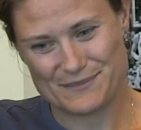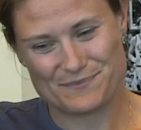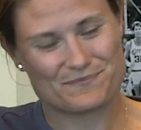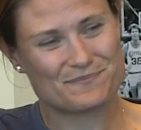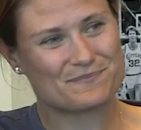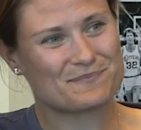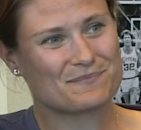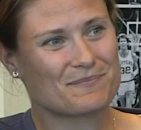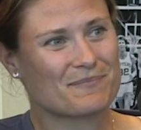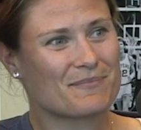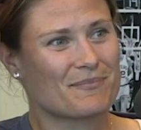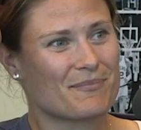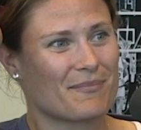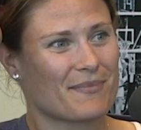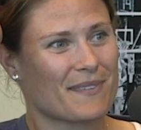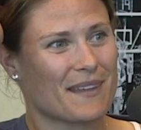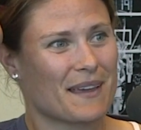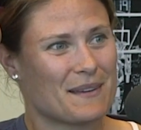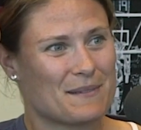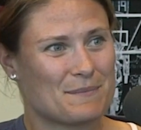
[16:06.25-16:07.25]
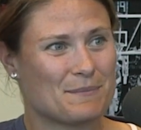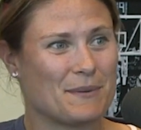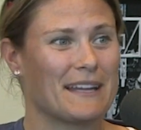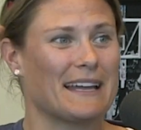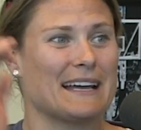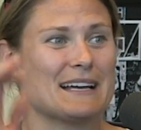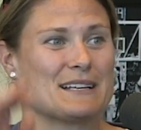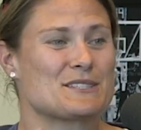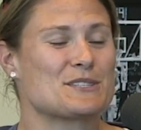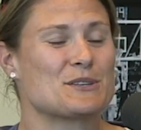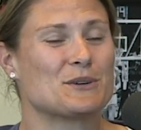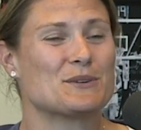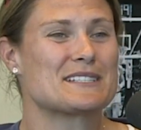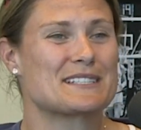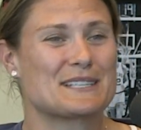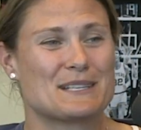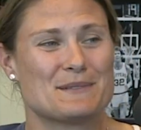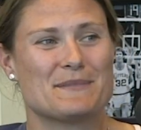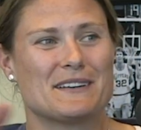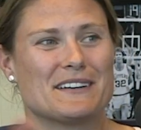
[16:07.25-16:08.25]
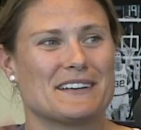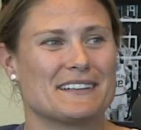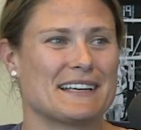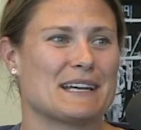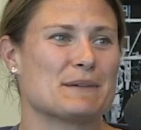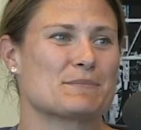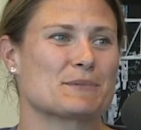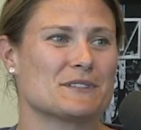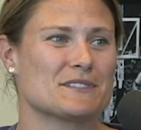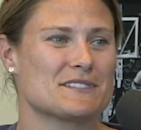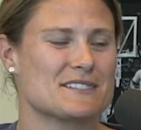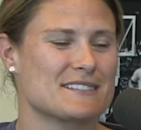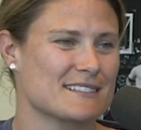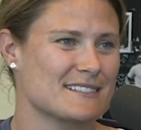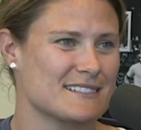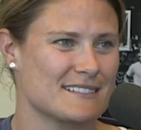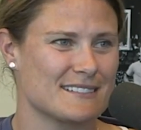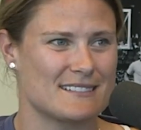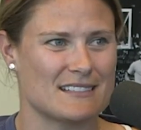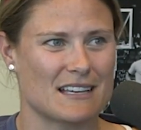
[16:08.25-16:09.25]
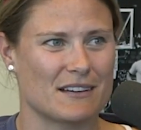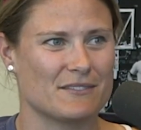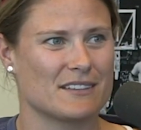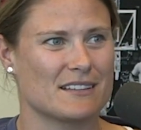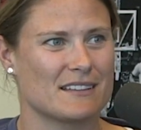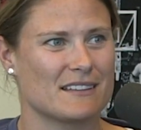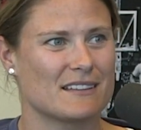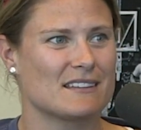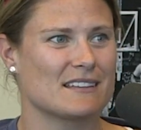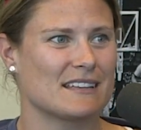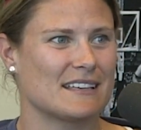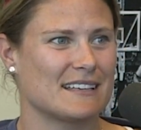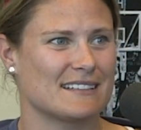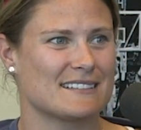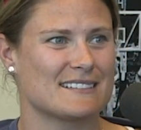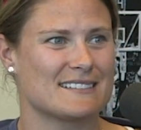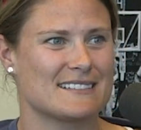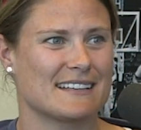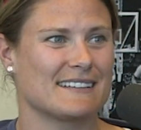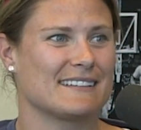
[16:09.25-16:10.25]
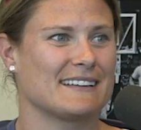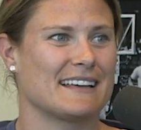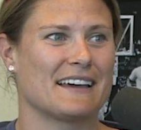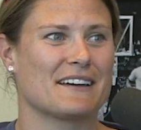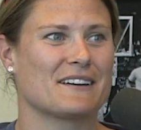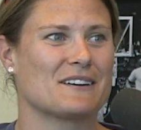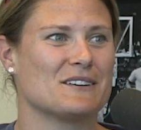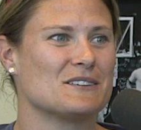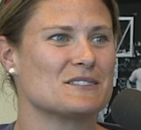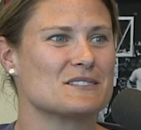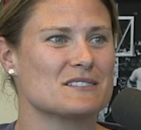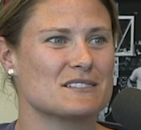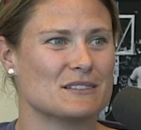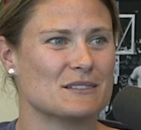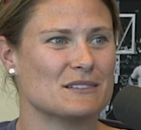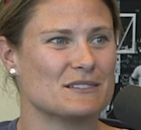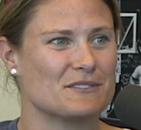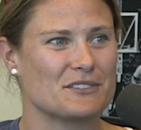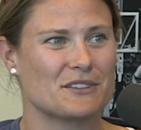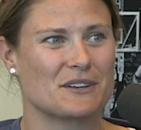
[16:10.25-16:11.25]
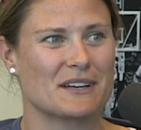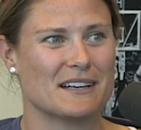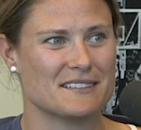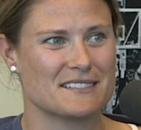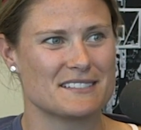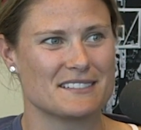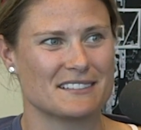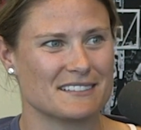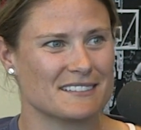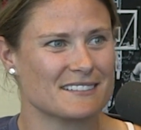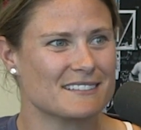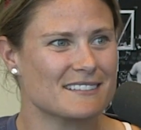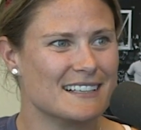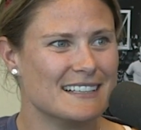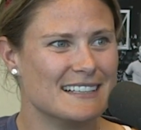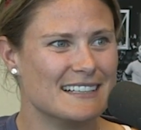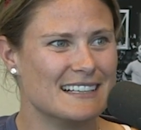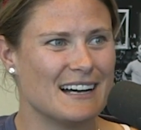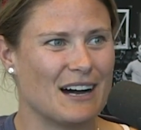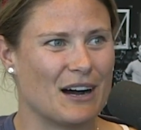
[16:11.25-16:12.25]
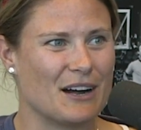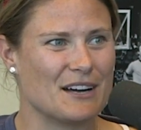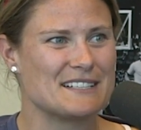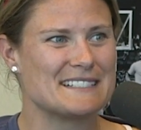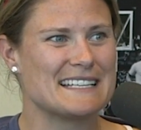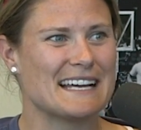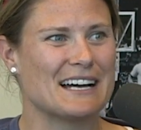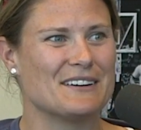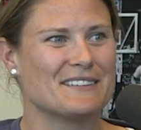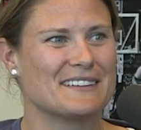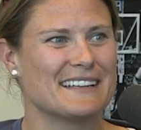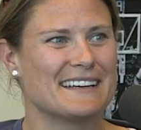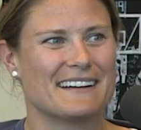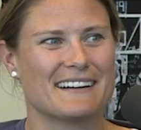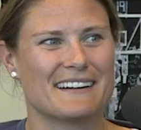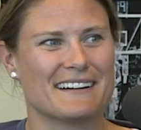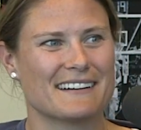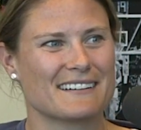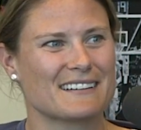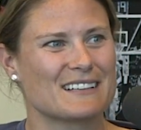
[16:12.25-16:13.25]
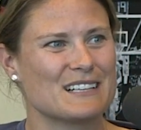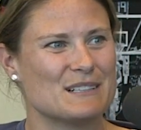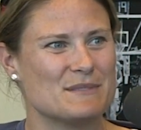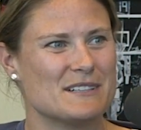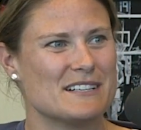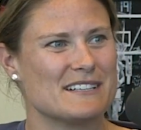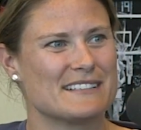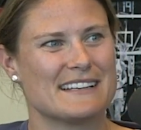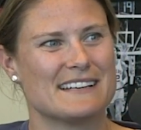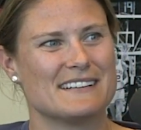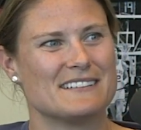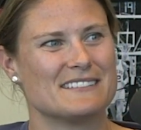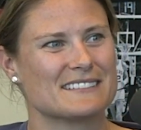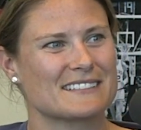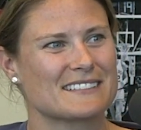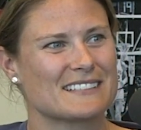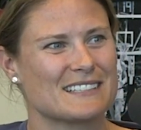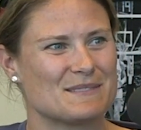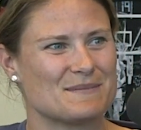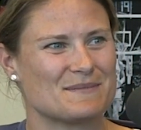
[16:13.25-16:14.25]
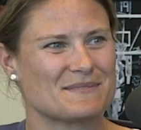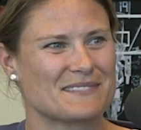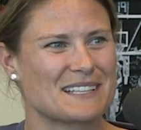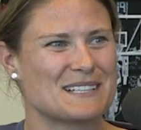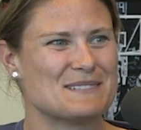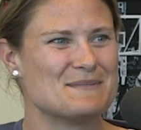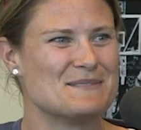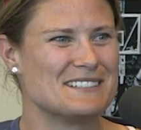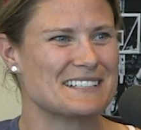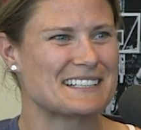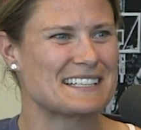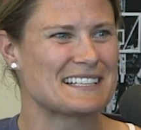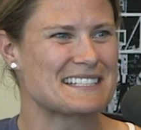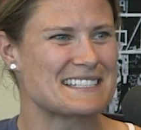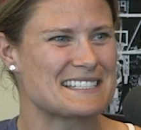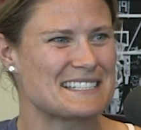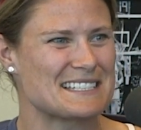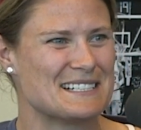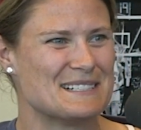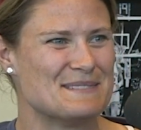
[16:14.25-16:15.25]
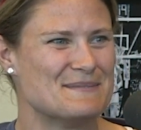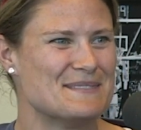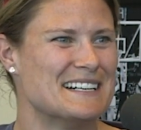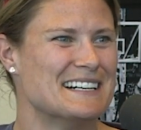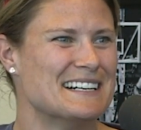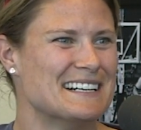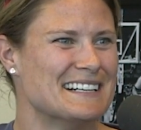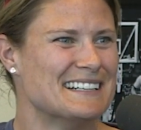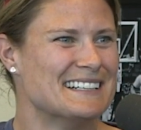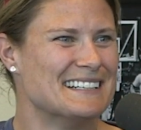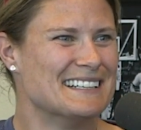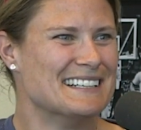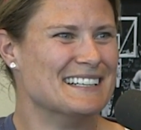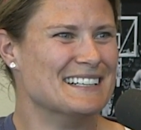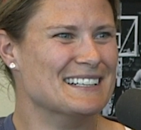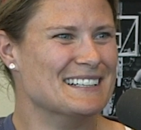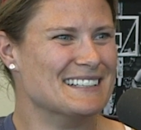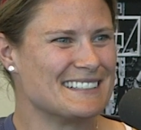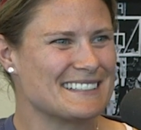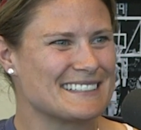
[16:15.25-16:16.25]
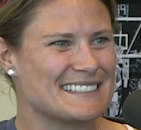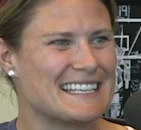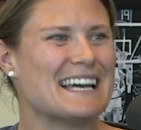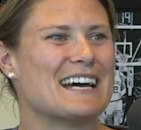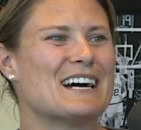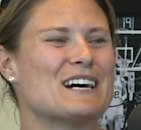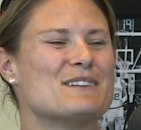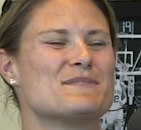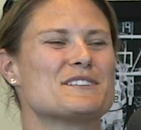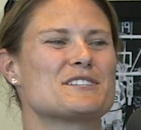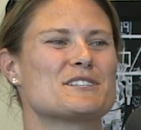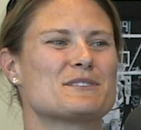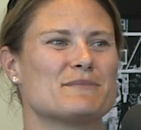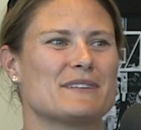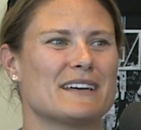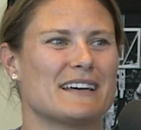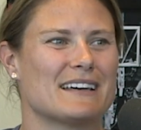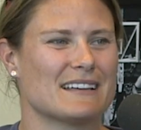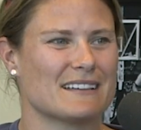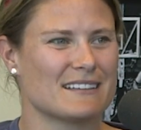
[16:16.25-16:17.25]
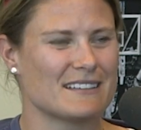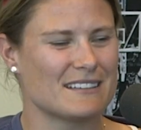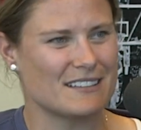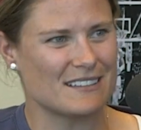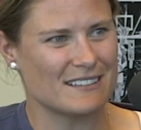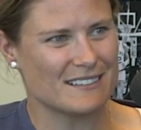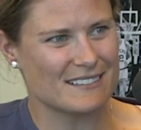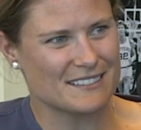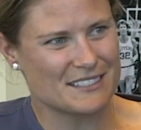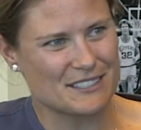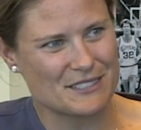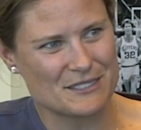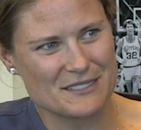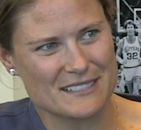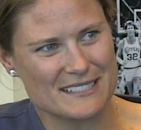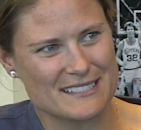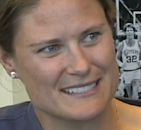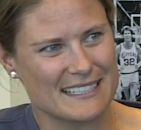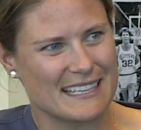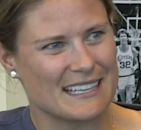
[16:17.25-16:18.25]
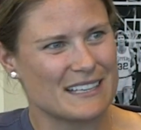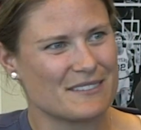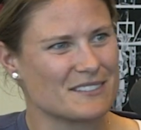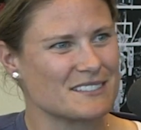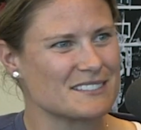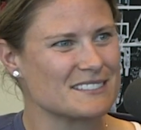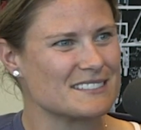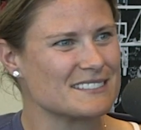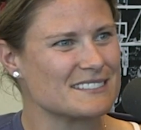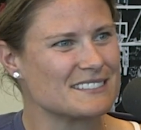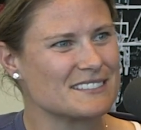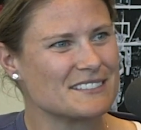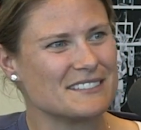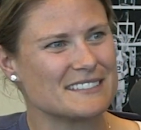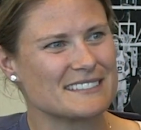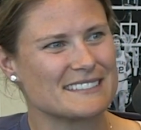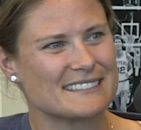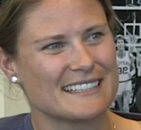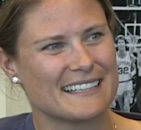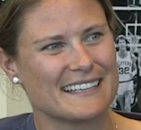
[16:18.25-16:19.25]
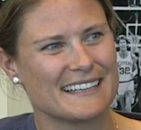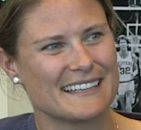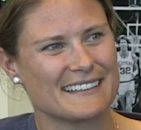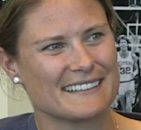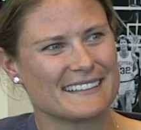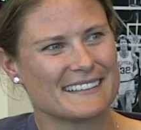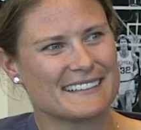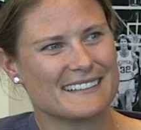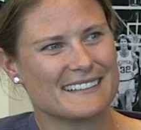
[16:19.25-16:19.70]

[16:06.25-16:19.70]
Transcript: That's true sacrifice. But yeah, so it's gonna be on April sixth and seventh in San Diego. So if you guys are no better place are down there, come on out. Come come look at some. It's on uh, Mission Bay, right? Yeah, on Mission Bay. Yeah, USA which is one of the nicest. USA.